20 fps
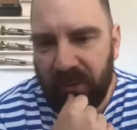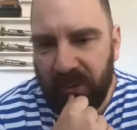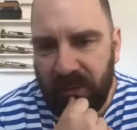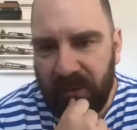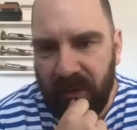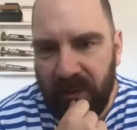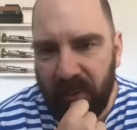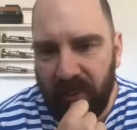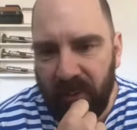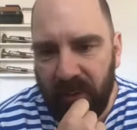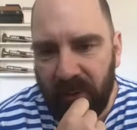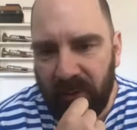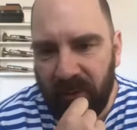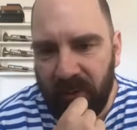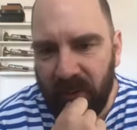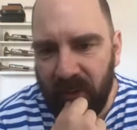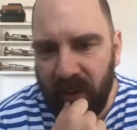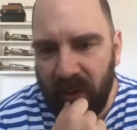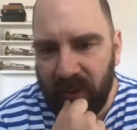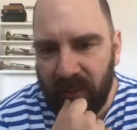somehow.
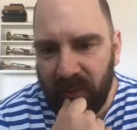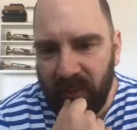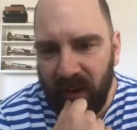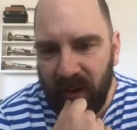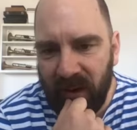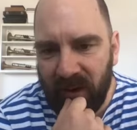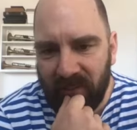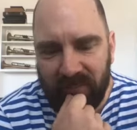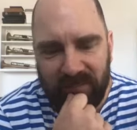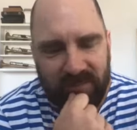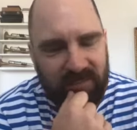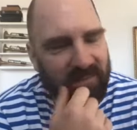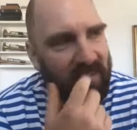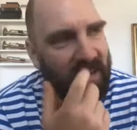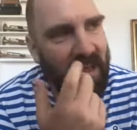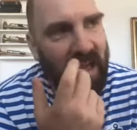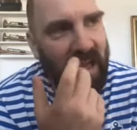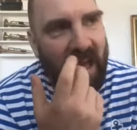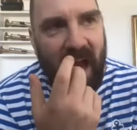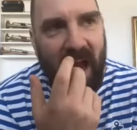
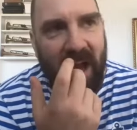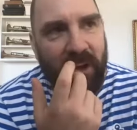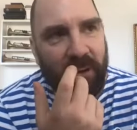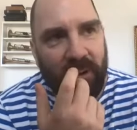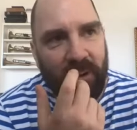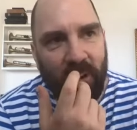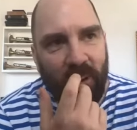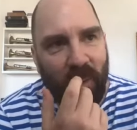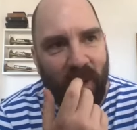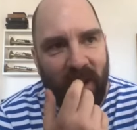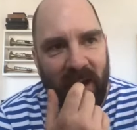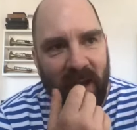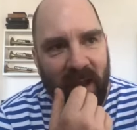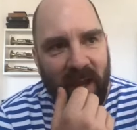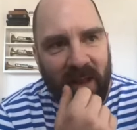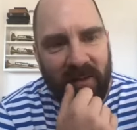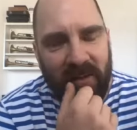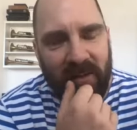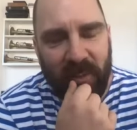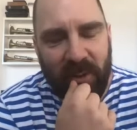I don't know when I
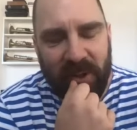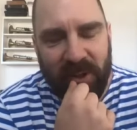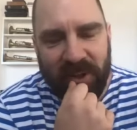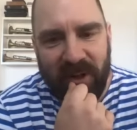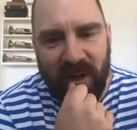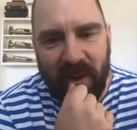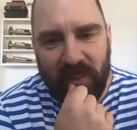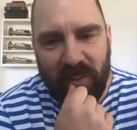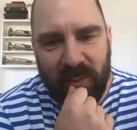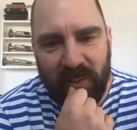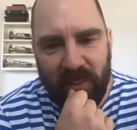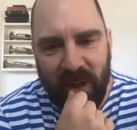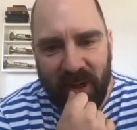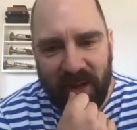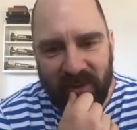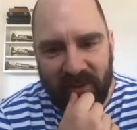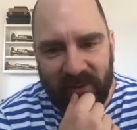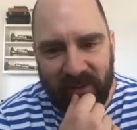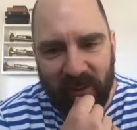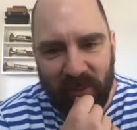had so much time to practice,